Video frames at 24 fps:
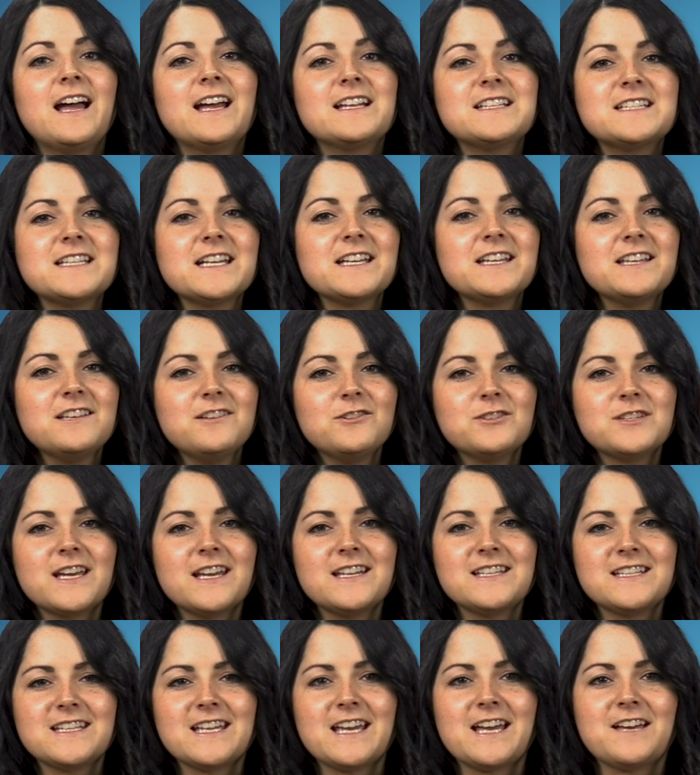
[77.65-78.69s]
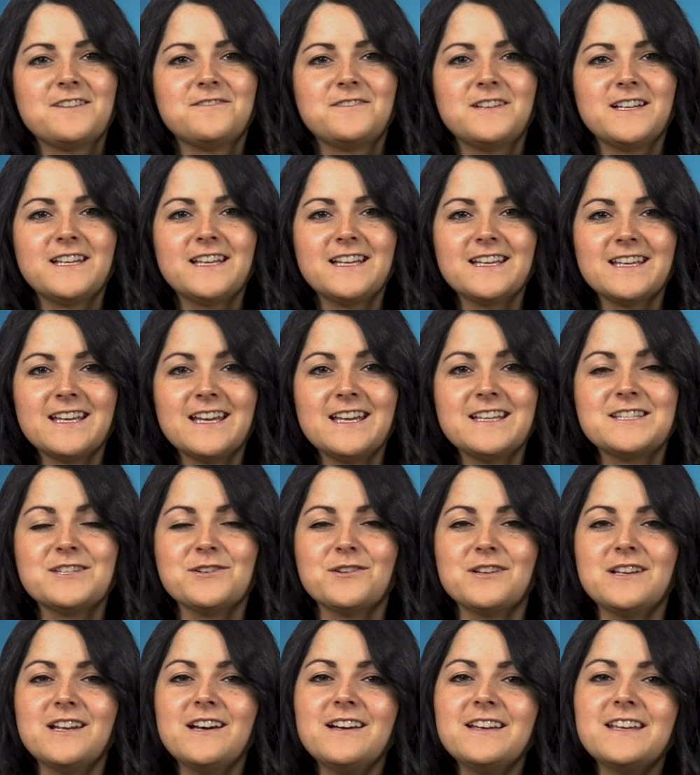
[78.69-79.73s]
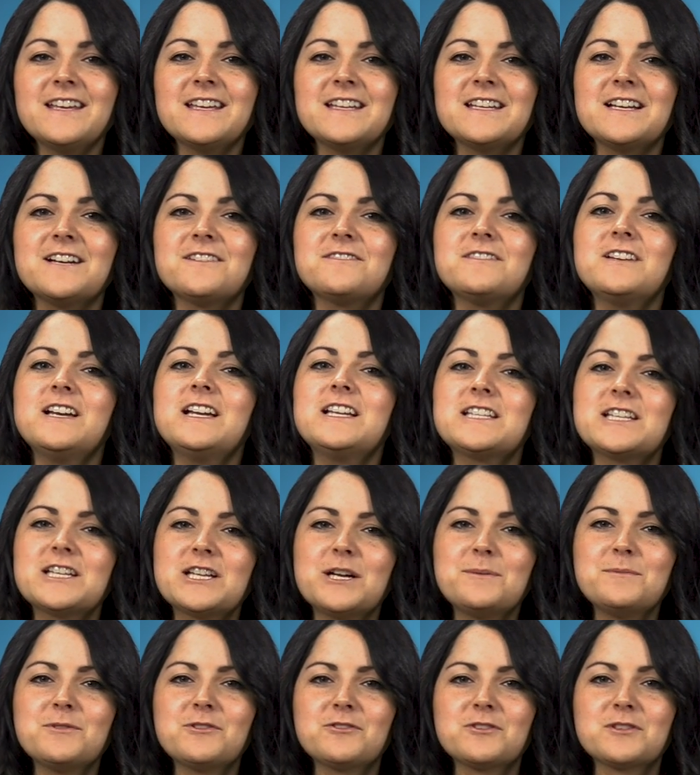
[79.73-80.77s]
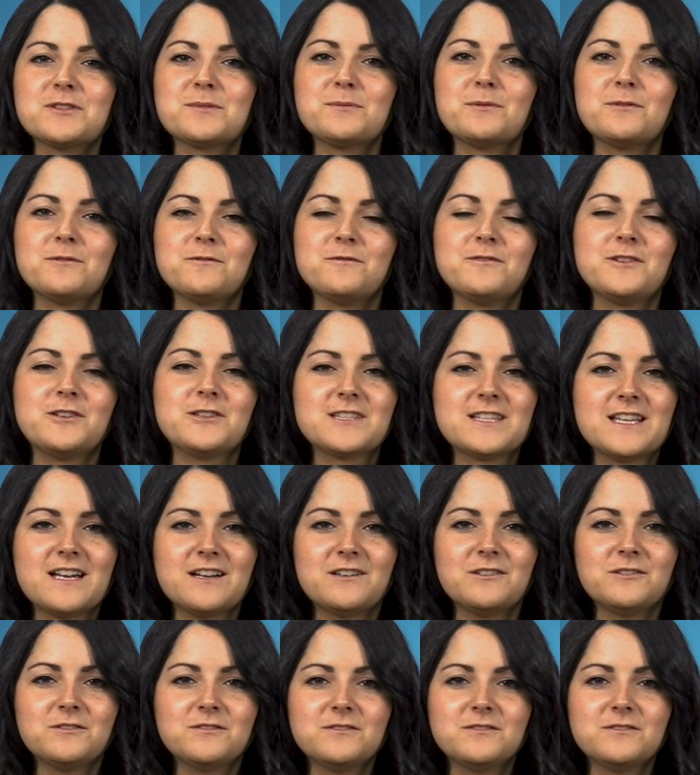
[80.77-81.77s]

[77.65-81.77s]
and checking your change carefully in case you're lucky enough to come across one for yourself.